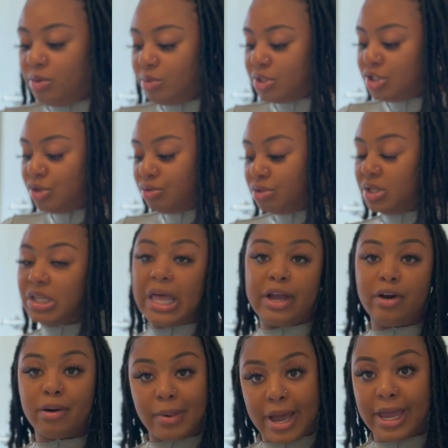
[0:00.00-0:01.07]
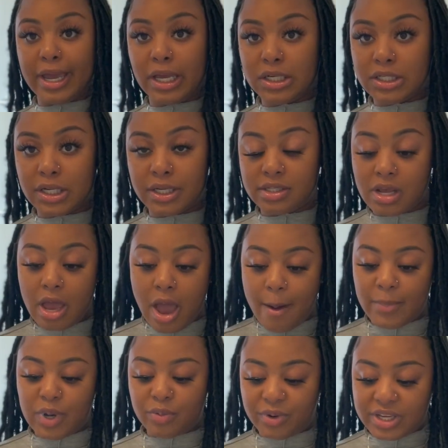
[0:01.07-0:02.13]
was using like on my edges
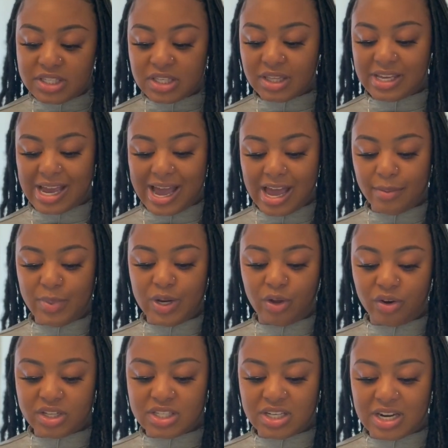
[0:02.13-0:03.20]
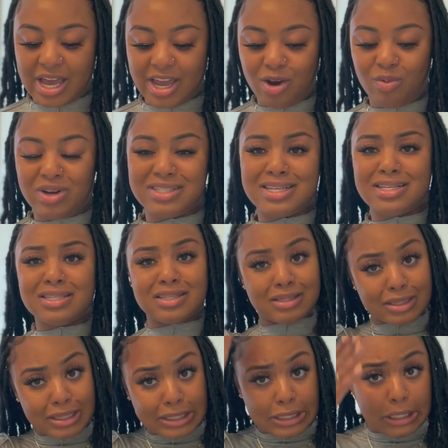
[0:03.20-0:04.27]
but recently i have been noticing that it wasn't
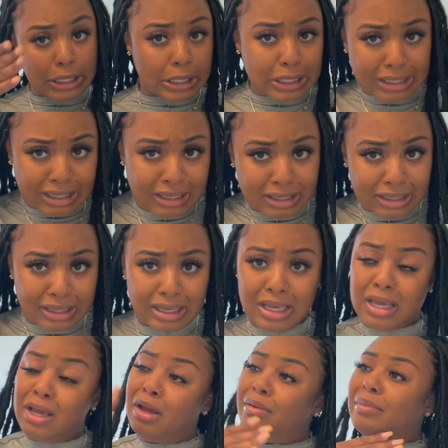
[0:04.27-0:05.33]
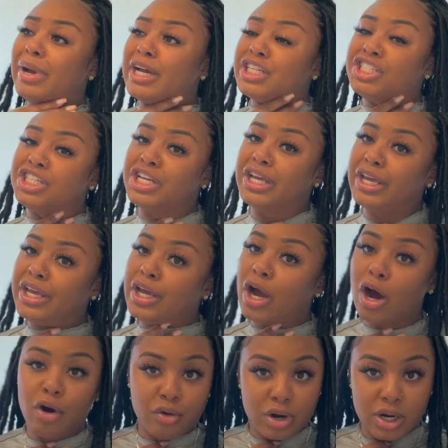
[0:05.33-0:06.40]
sleeking my shit and
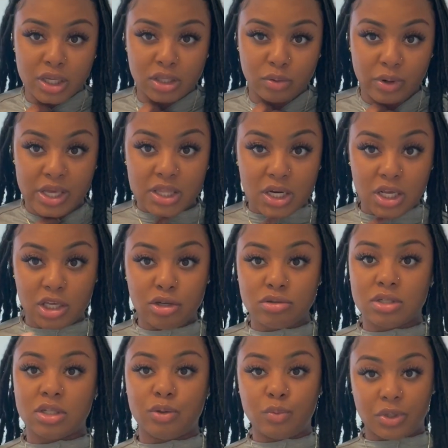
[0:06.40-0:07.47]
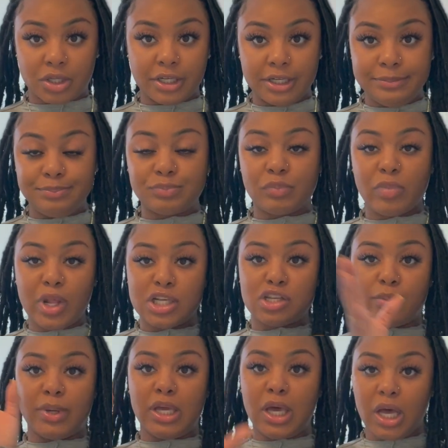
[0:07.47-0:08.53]
holding it the way that it usually would so
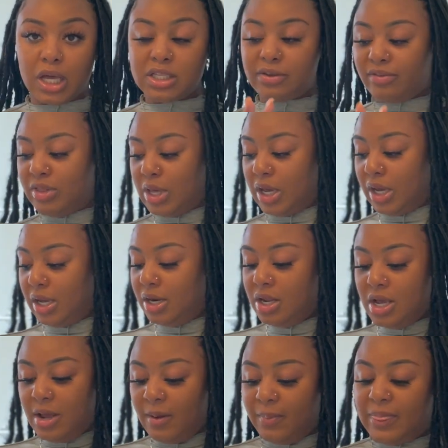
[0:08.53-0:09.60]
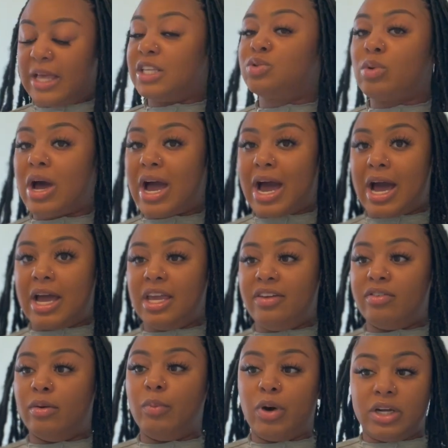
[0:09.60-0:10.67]
because of that that's why i
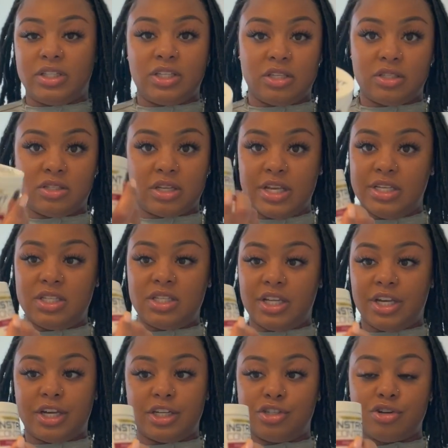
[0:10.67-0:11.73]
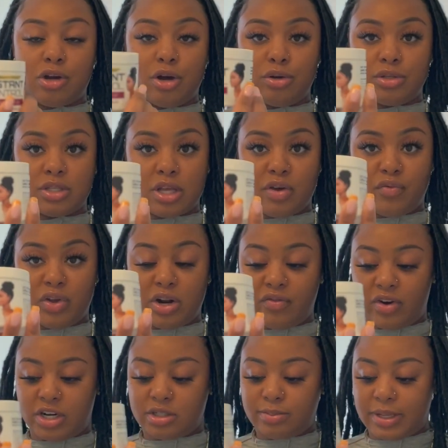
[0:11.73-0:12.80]
even bought this instant control stuff in the
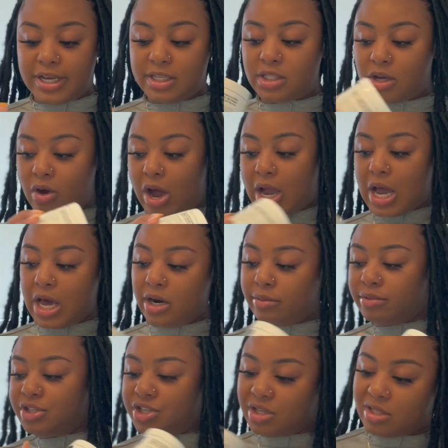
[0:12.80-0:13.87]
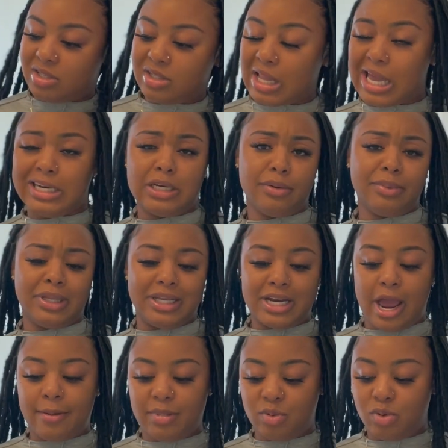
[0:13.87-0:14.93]
first place so i kind of was just like dibbling
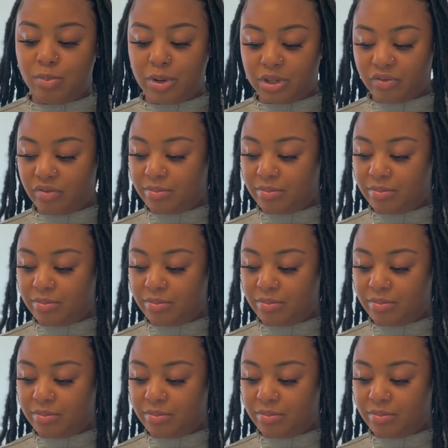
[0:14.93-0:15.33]
dabbling with both of